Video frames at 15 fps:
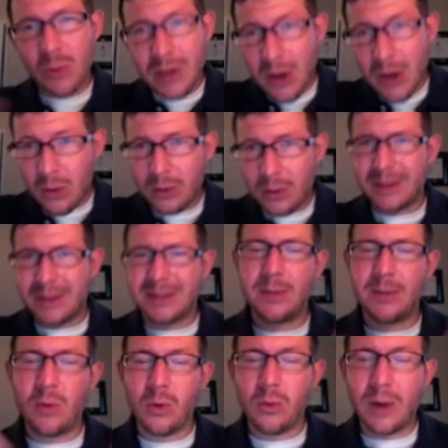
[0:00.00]
and we know this,
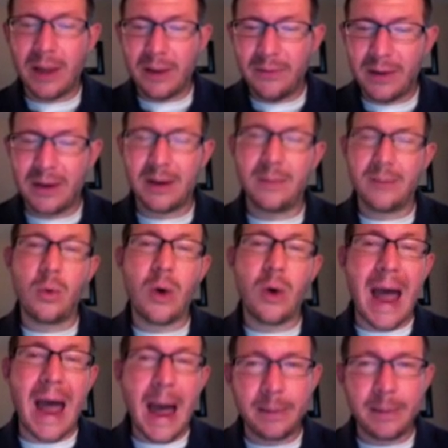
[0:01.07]
the more relevant and
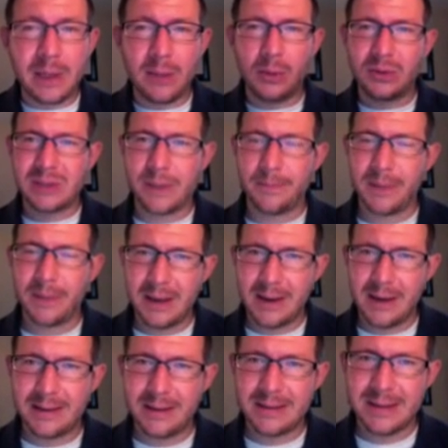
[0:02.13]
more applicable something
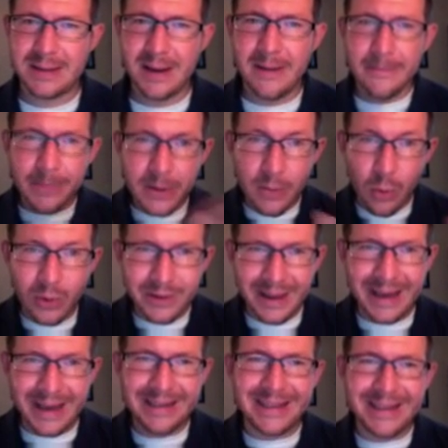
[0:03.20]
is, the more
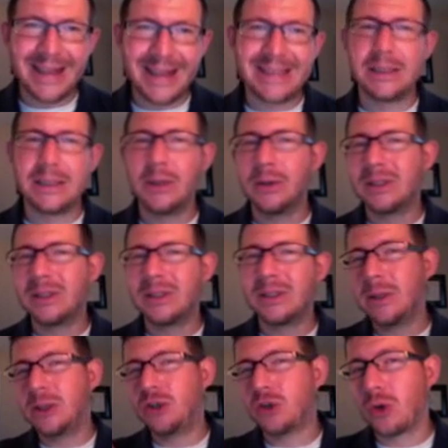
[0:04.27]
likely that skill is to
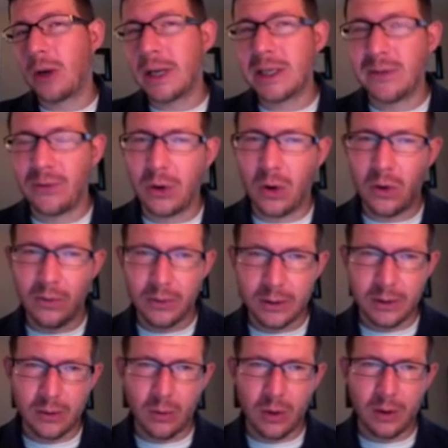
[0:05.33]
be transferred over
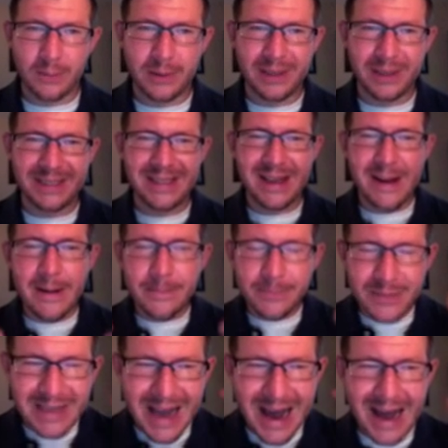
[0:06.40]
into the workplace.
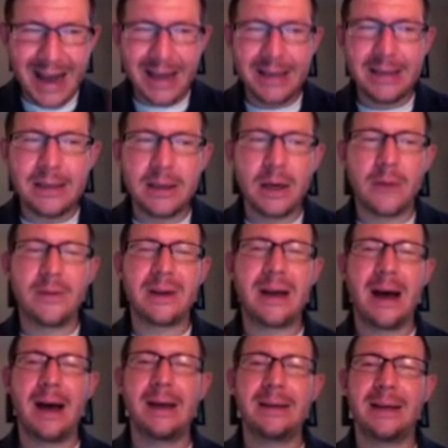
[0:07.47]
The idea of a
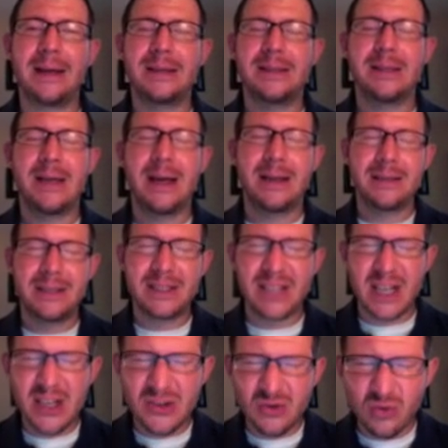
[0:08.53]
context analysis
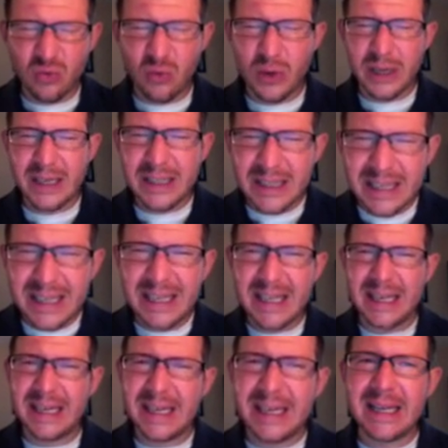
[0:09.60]
is really
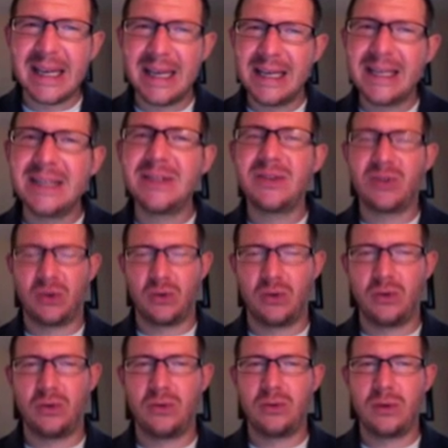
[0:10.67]
getting
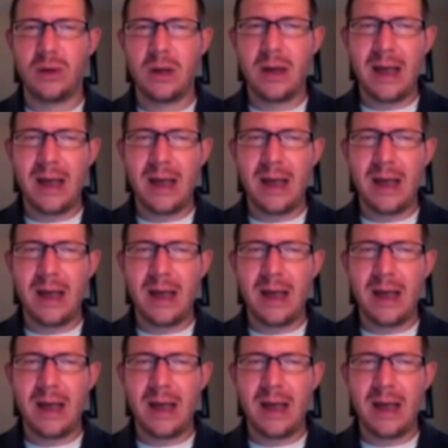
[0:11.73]
into